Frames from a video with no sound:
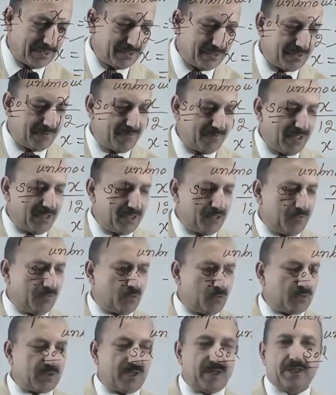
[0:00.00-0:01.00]
is the value of
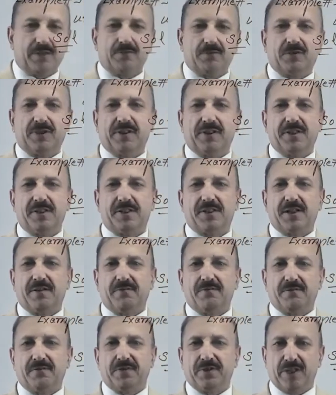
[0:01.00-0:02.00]
cosine of
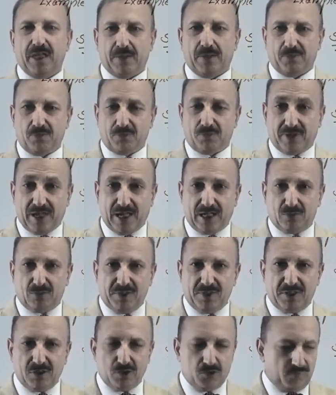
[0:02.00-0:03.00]
37. With the help of
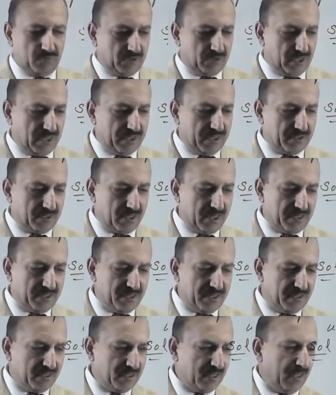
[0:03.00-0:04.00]
calculator, you will write
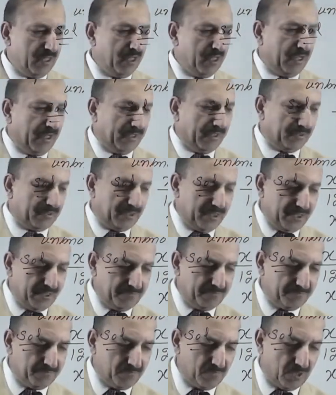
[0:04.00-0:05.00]
it, and
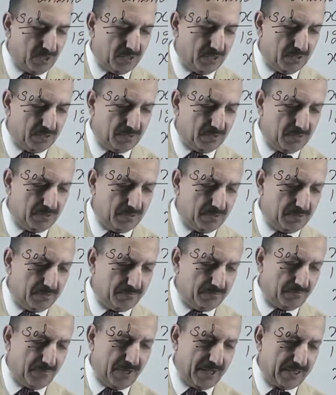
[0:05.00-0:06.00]
then
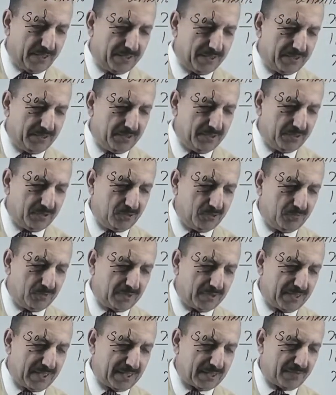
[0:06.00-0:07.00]
finally you will
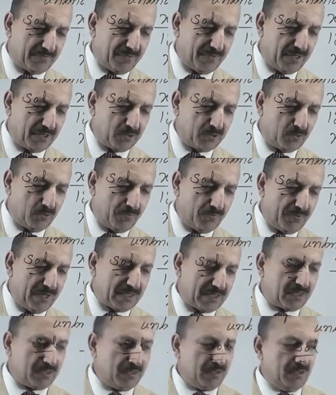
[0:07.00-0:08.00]
get the value of
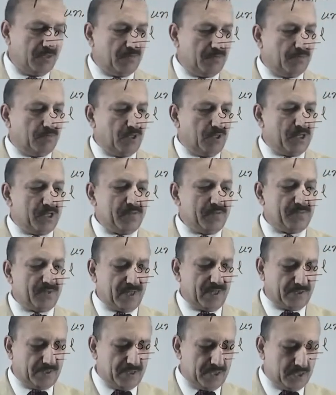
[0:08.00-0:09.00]
x.
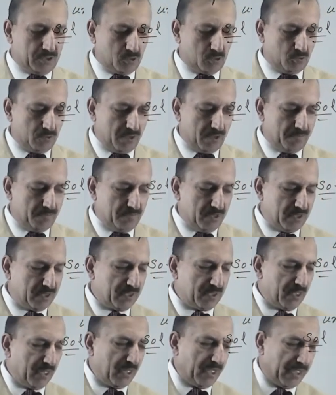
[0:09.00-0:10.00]
Multiply these 2
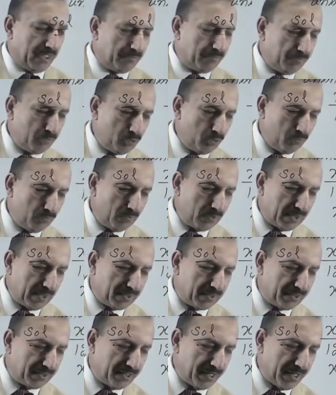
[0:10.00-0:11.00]
numbers, and you will get